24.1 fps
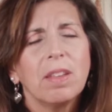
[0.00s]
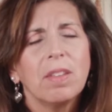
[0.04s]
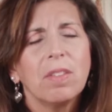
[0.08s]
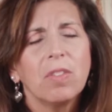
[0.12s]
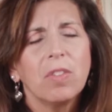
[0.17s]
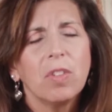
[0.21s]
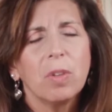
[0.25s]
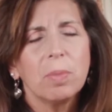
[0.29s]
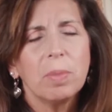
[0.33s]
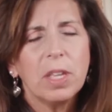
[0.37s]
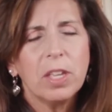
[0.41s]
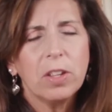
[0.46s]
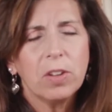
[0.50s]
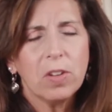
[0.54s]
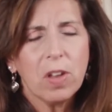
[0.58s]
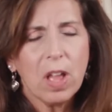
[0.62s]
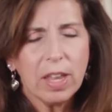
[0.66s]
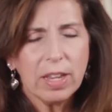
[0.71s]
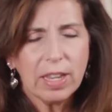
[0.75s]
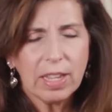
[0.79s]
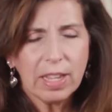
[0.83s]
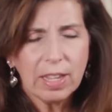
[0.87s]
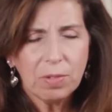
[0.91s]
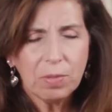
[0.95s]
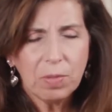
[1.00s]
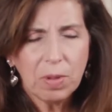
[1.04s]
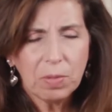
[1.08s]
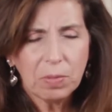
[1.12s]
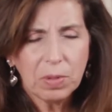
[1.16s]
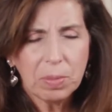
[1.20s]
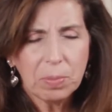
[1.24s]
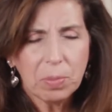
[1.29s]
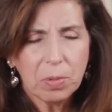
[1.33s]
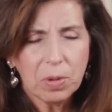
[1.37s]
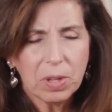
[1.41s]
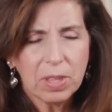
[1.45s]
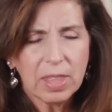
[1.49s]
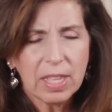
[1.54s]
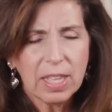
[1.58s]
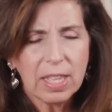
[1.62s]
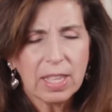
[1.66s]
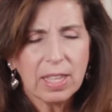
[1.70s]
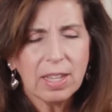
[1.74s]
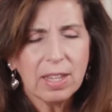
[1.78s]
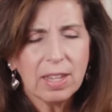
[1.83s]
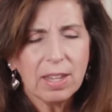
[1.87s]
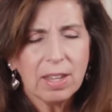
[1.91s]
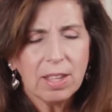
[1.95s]
From here on in, when we breathe
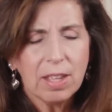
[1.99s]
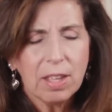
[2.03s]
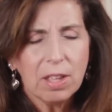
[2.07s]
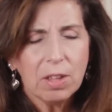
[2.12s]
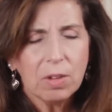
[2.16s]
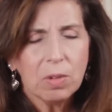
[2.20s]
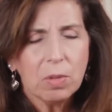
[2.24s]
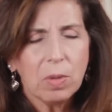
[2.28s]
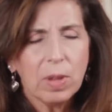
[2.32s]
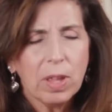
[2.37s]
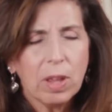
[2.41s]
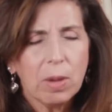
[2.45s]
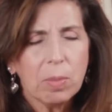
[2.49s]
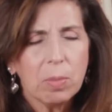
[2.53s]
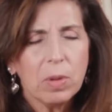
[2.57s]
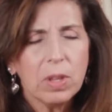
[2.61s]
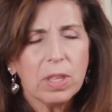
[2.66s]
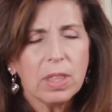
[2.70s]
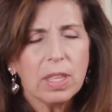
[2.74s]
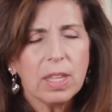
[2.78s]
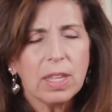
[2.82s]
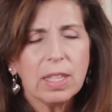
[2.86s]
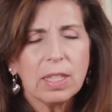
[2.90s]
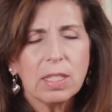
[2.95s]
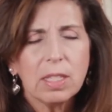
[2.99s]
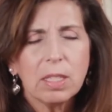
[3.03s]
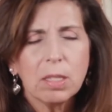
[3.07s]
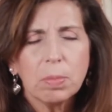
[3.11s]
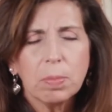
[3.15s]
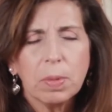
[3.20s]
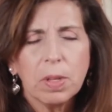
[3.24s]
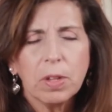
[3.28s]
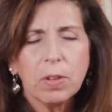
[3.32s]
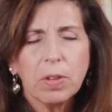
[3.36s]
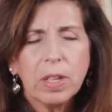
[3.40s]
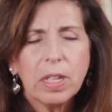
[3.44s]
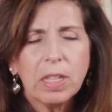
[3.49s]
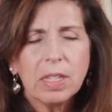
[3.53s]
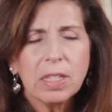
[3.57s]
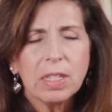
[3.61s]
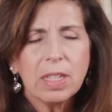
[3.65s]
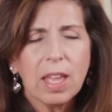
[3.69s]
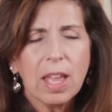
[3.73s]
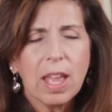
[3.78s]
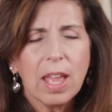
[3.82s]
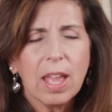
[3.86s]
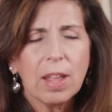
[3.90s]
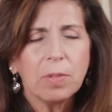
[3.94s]
in, we are breathing in spirit,
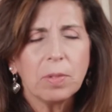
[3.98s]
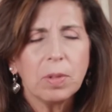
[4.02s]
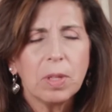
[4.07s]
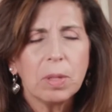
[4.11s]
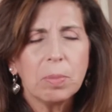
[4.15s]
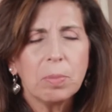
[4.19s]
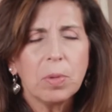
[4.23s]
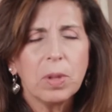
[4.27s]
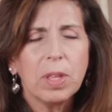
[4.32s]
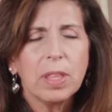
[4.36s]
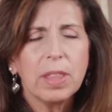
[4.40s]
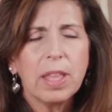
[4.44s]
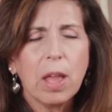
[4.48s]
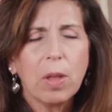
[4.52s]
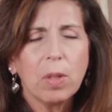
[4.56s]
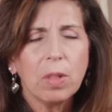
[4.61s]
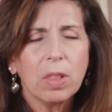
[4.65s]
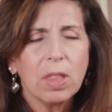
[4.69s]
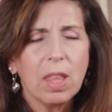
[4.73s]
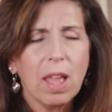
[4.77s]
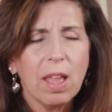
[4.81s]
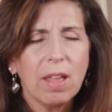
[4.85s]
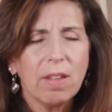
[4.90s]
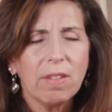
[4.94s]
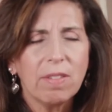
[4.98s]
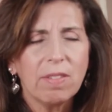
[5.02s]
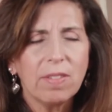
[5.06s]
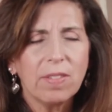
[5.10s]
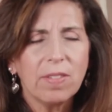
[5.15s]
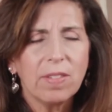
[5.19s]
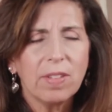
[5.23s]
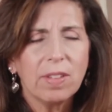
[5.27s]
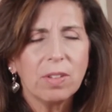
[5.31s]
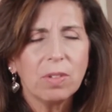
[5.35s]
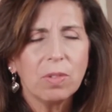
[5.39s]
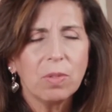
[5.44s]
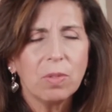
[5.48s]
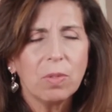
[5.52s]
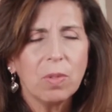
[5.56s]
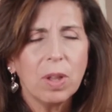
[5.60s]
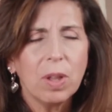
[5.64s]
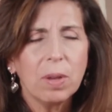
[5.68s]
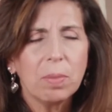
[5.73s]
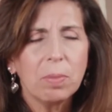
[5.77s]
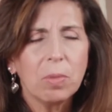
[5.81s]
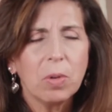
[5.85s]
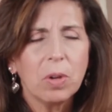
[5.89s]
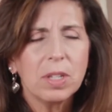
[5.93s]
and we breathe out love.
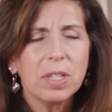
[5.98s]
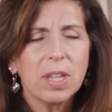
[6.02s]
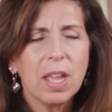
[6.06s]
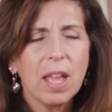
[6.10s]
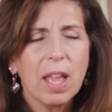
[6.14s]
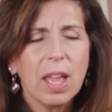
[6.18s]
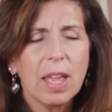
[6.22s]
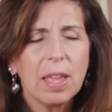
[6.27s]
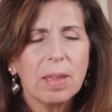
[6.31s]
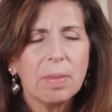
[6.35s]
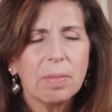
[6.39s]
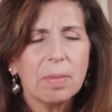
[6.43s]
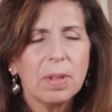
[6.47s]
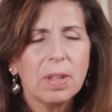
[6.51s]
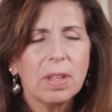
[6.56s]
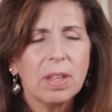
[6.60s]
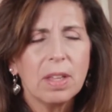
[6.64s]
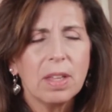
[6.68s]
One more time.